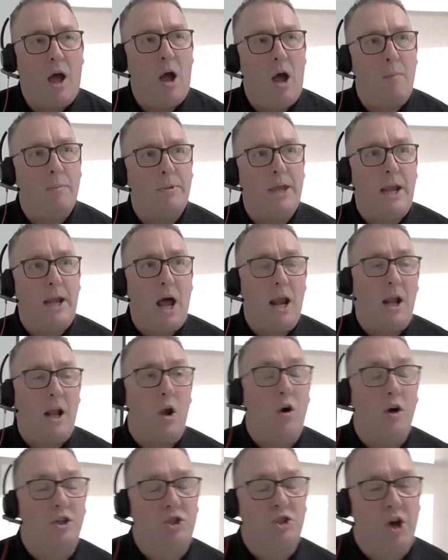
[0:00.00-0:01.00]
Um, then I had a
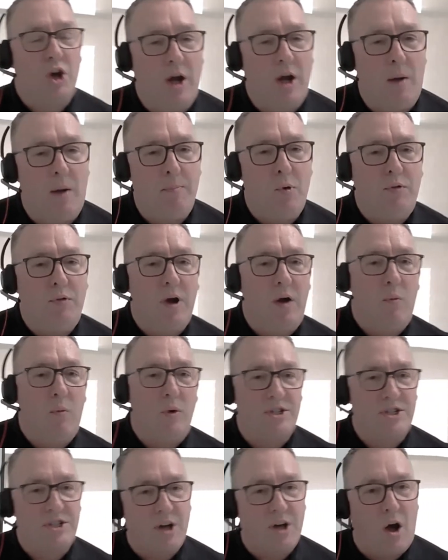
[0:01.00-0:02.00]
longer journey. I moved over
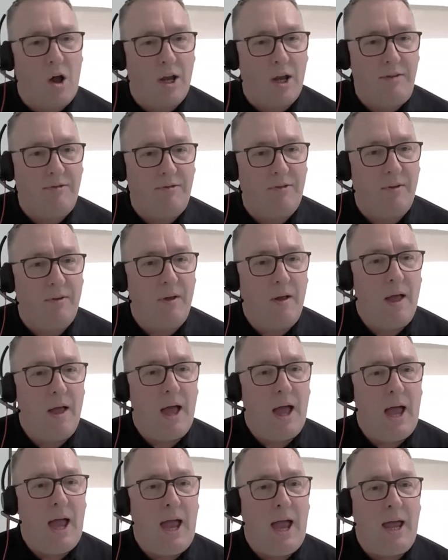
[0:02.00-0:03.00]
with Starleaf,
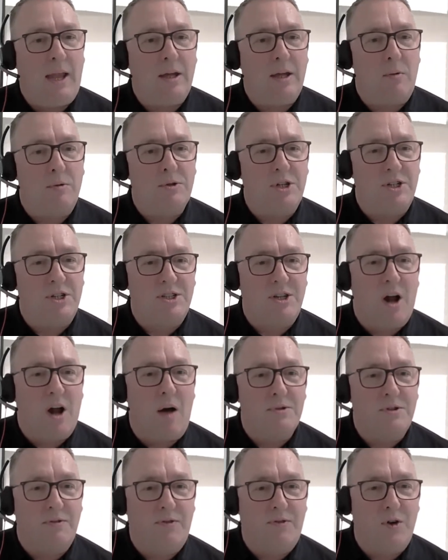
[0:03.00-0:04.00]
and I was at
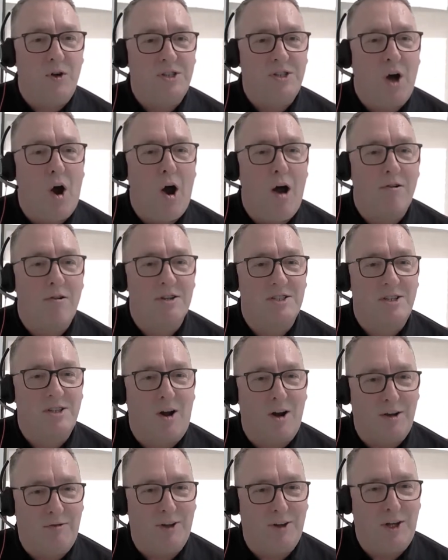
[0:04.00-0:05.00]
Star. I was the first hire at
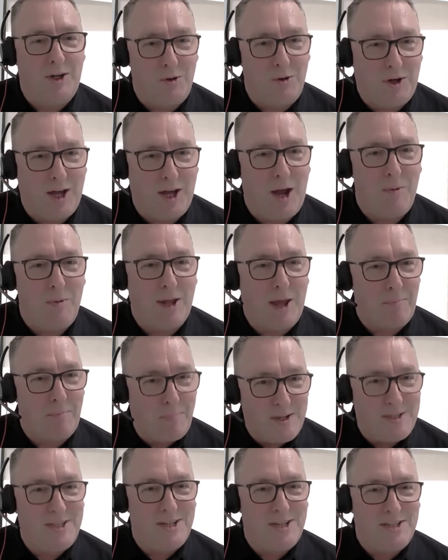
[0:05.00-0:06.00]
Starleaf in the UK when
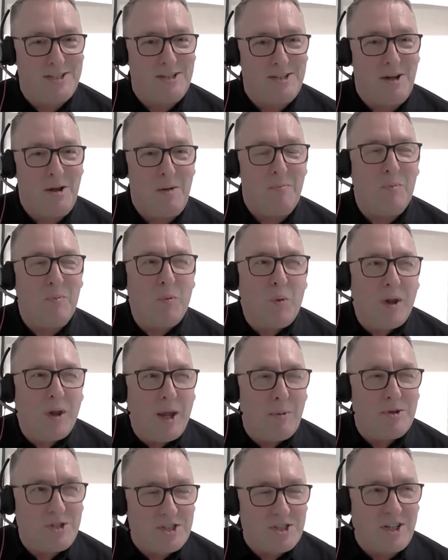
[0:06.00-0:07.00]
that business when
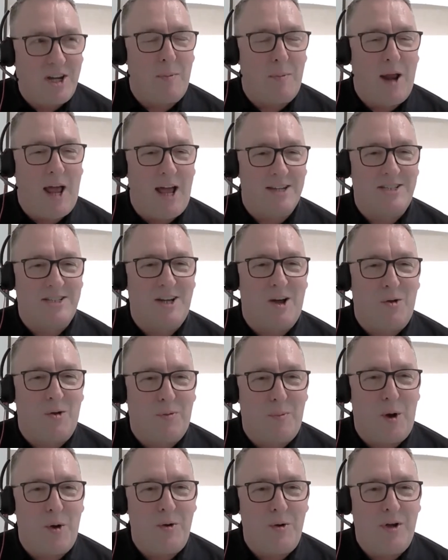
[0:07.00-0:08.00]
they were just coming out of
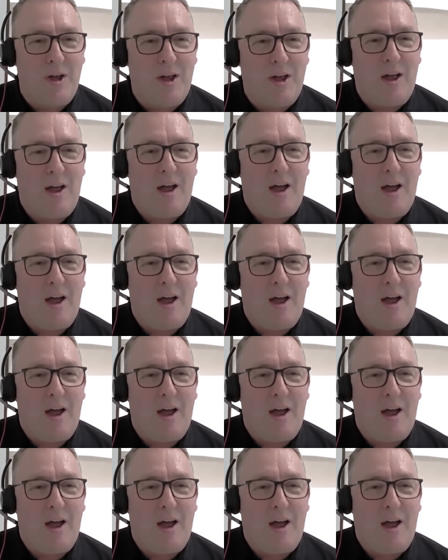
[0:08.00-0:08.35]
stealth mode,